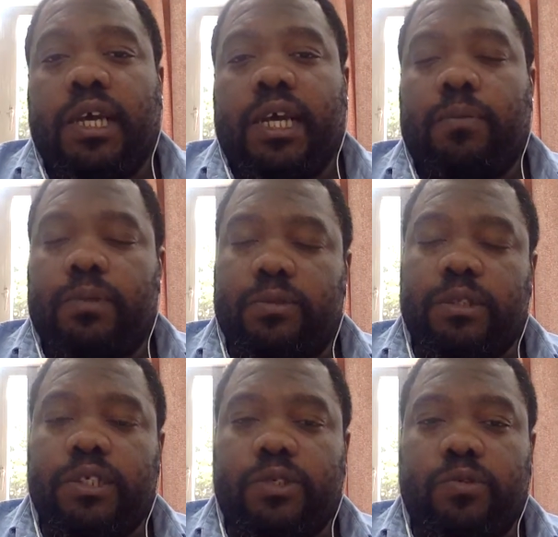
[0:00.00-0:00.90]
And
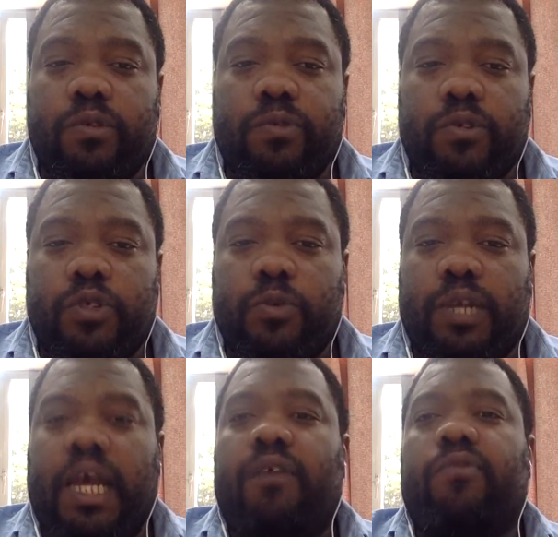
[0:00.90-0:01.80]
between these two rivers, you would
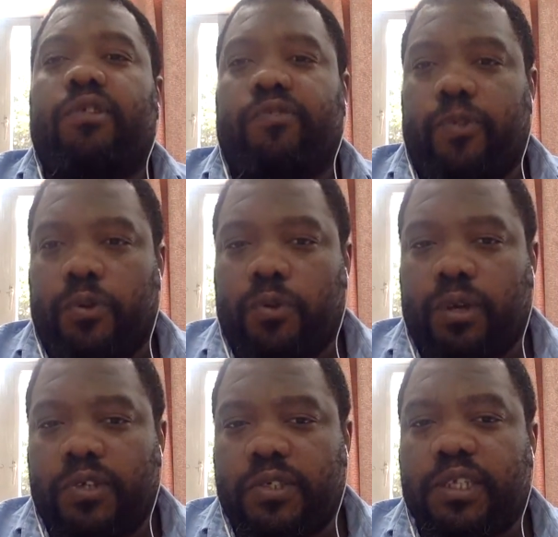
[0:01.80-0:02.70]
have the Fertile
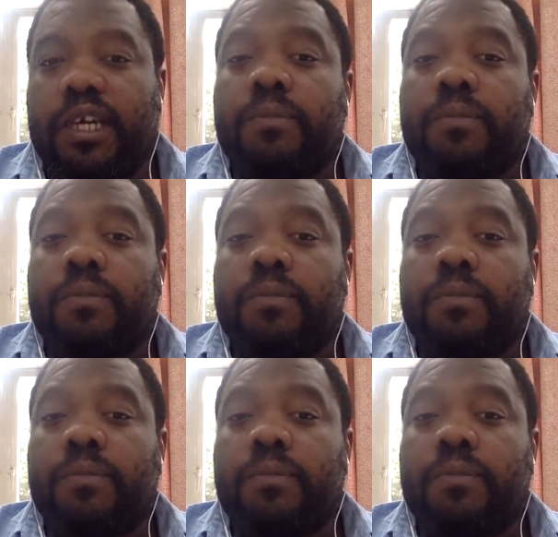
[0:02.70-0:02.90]
Crescent.